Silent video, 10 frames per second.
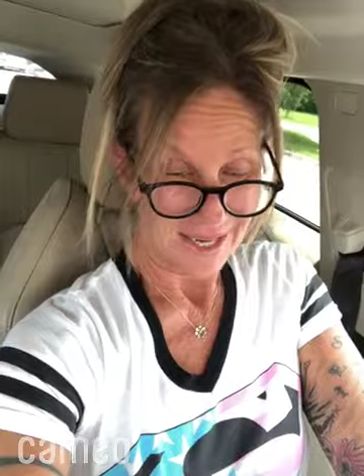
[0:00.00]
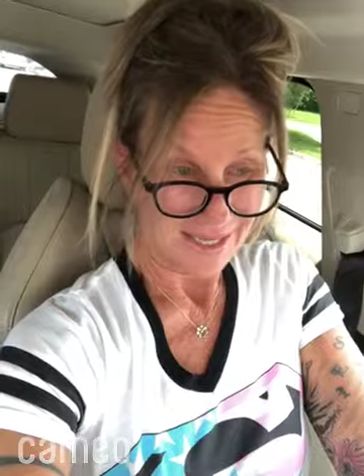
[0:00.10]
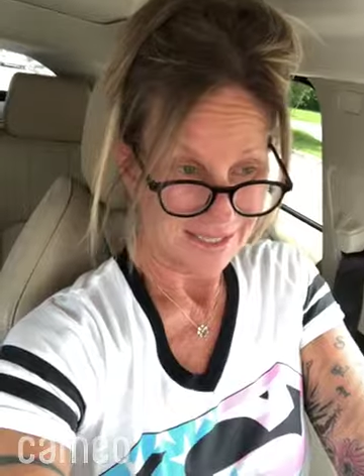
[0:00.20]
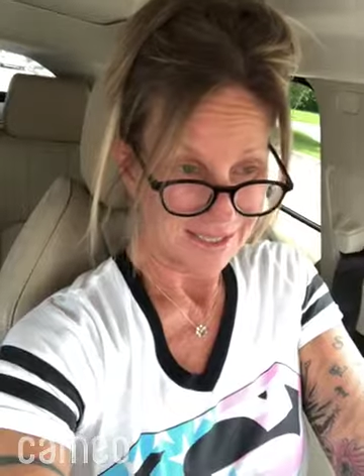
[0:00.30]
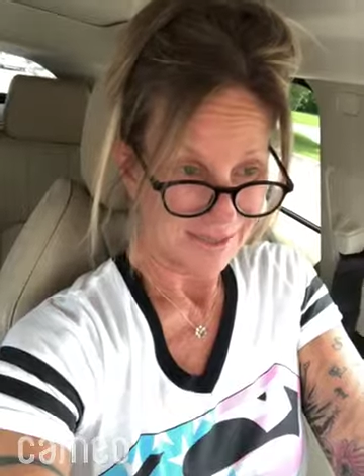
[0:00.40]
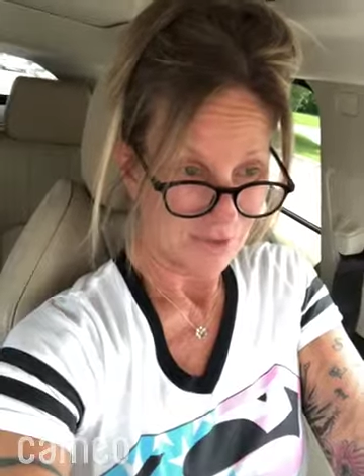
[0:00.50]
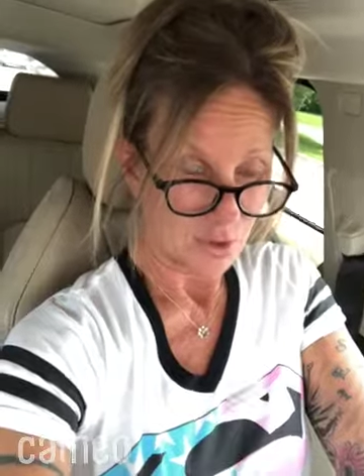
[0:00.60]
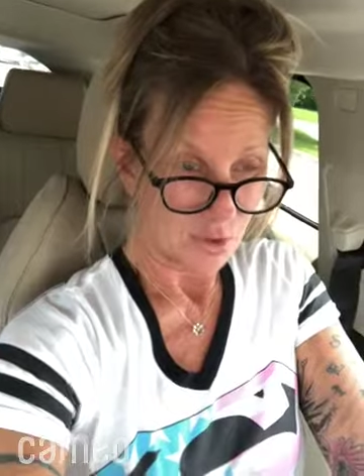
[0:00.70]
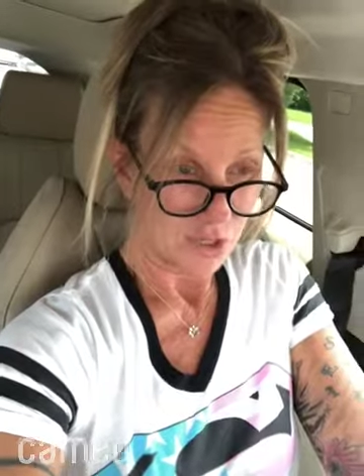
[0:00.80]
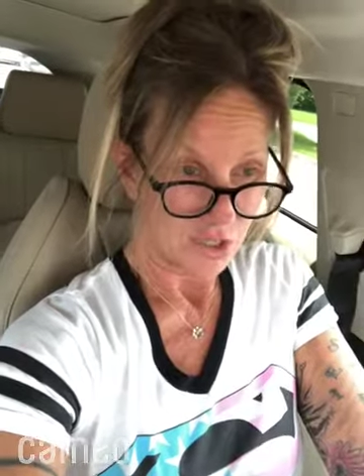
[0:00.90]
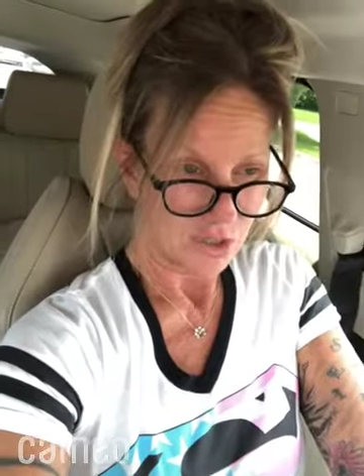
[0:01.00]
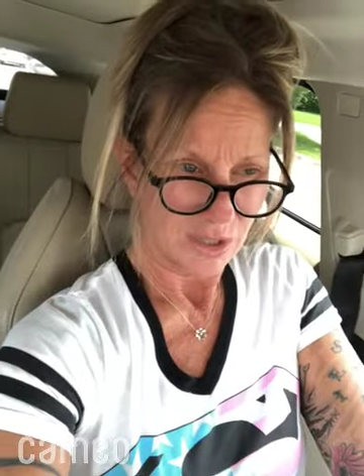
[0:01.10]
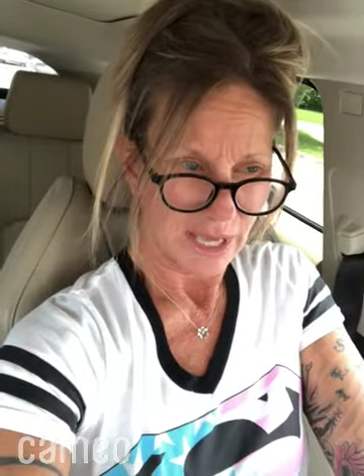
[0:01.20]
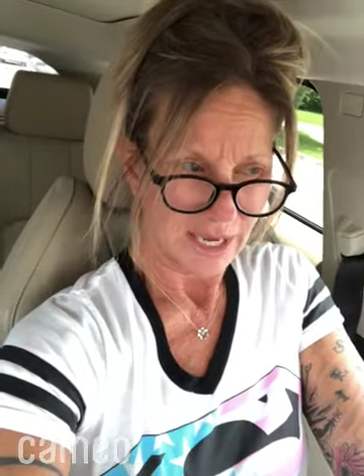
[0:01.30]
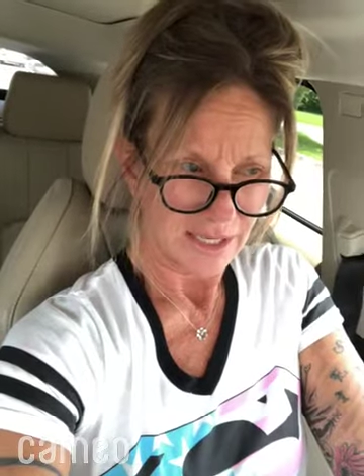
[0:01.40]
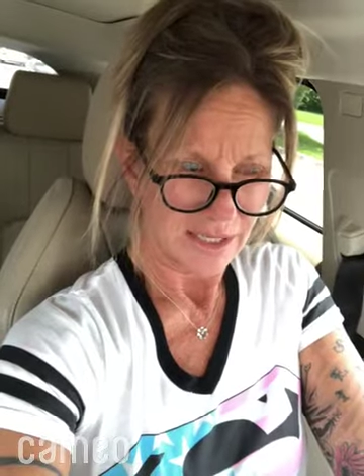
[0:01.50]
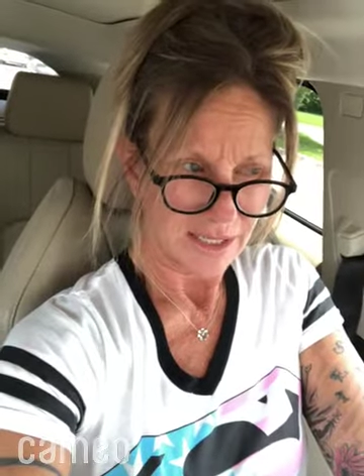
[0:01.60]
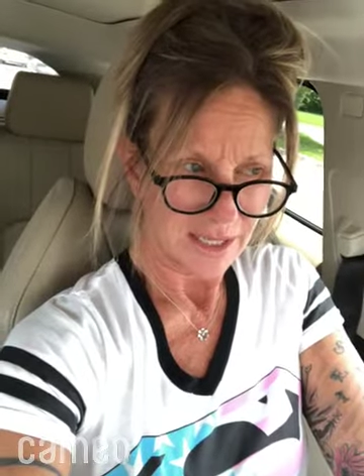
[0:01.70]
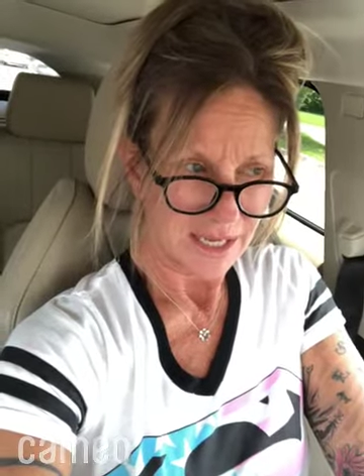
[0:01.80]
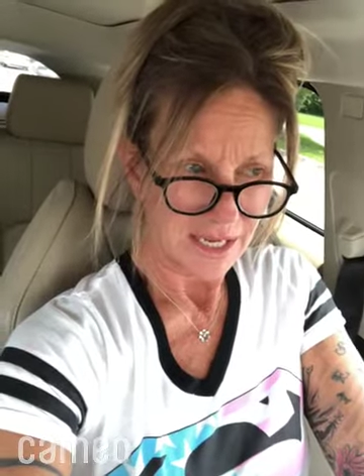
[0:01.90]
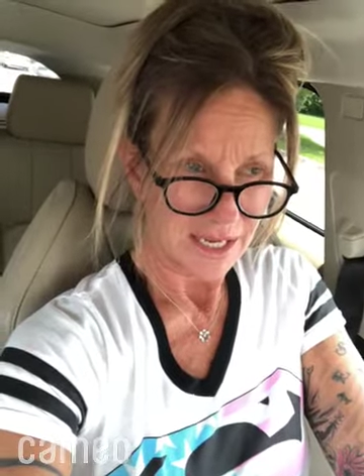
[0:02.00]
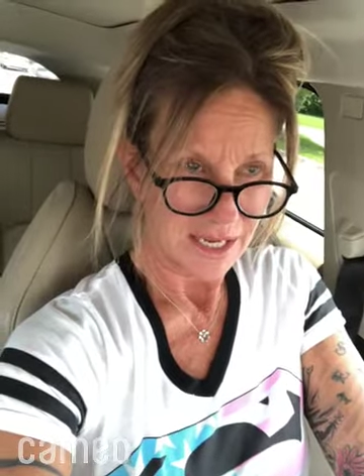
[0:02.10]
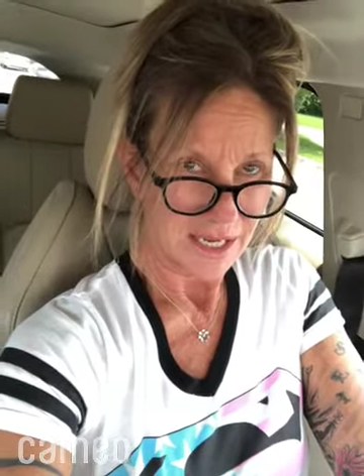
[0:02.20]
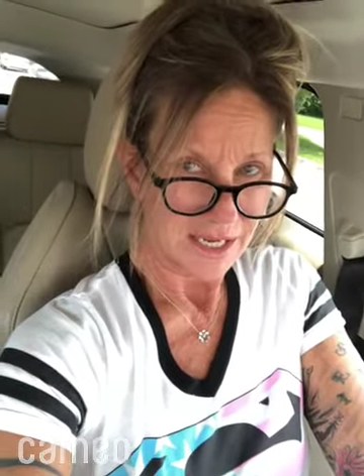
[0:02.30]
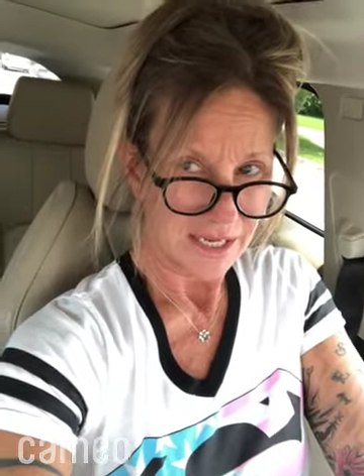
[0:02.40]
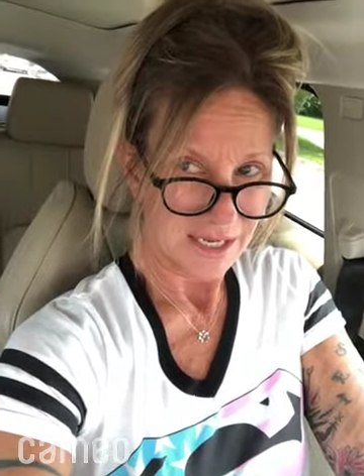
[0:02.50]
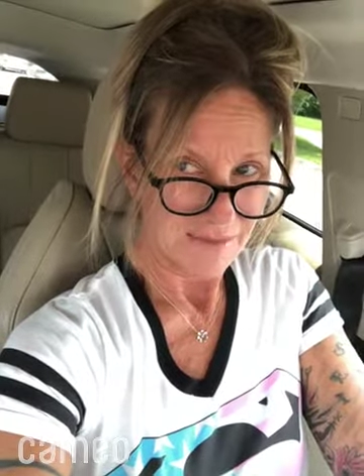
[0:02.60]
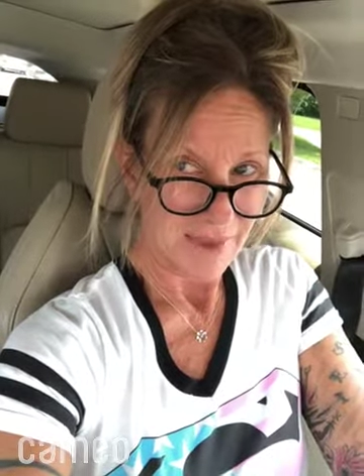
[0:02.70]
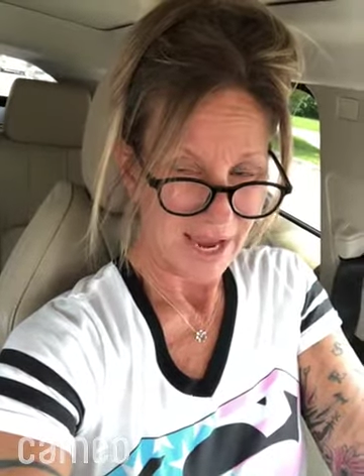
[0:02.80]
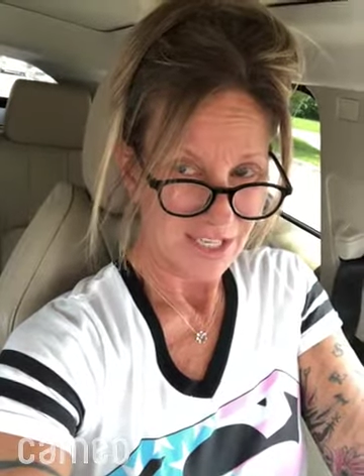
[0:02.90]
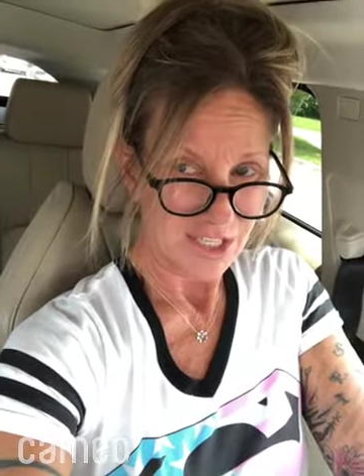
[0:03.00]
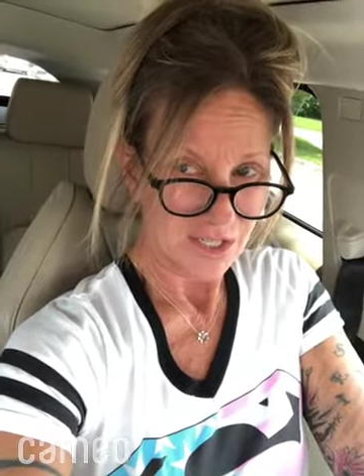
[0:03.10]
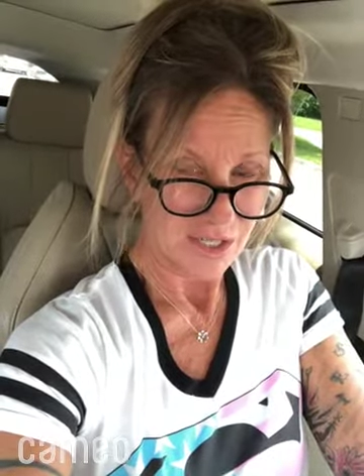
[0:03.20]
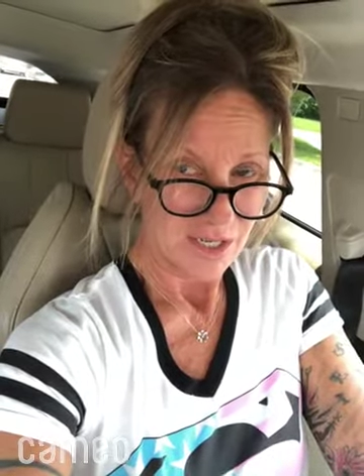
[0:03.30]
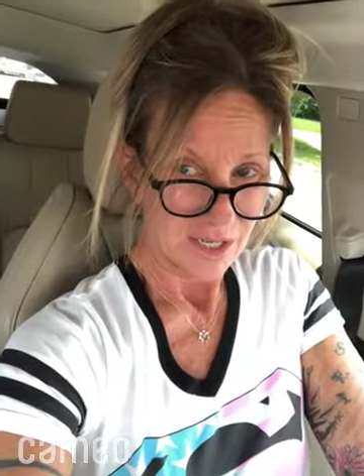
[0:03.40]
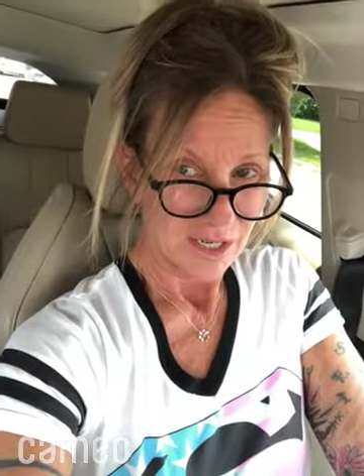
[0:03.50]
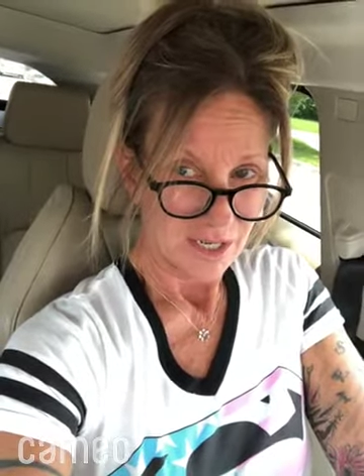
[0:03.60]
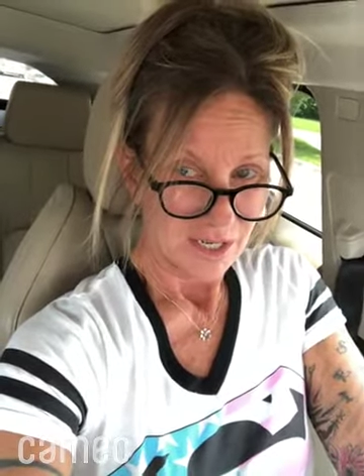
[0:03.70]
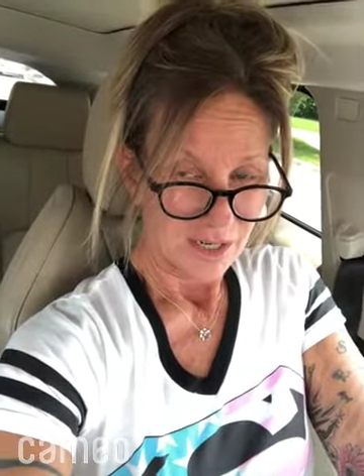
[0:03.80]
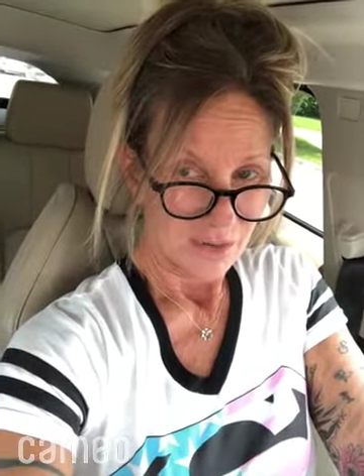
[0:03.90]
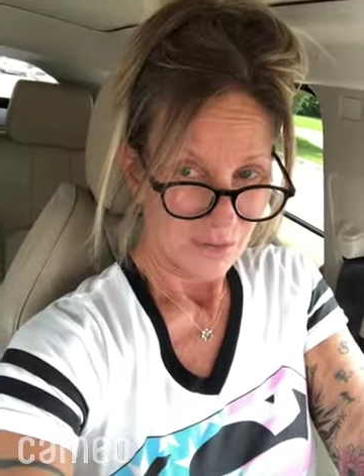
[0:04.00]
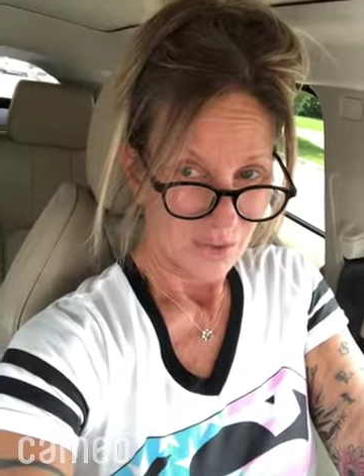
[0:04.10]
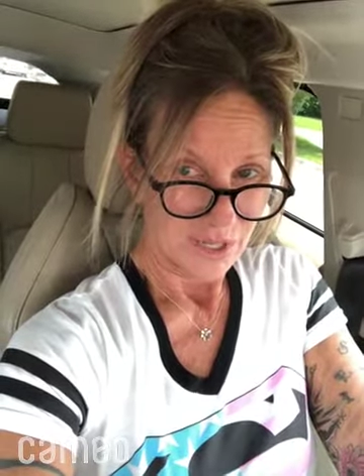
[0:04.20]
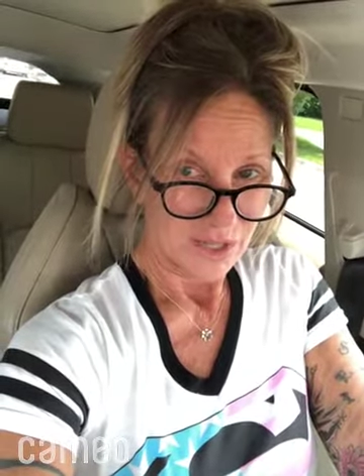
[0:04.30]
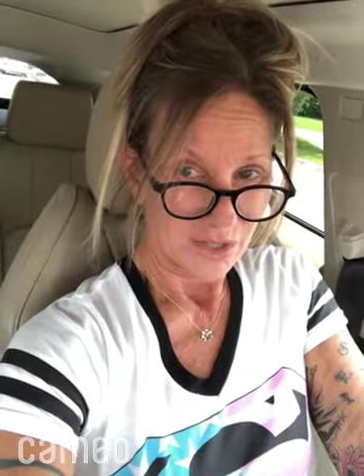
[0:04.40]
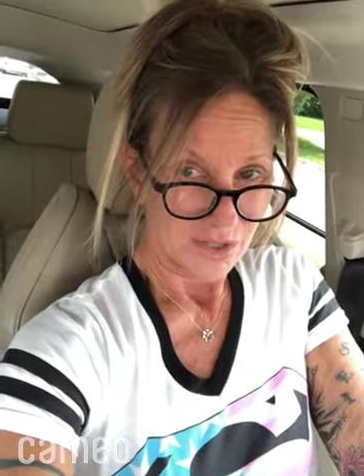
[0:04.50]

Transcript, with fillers: And of course, you liked the match with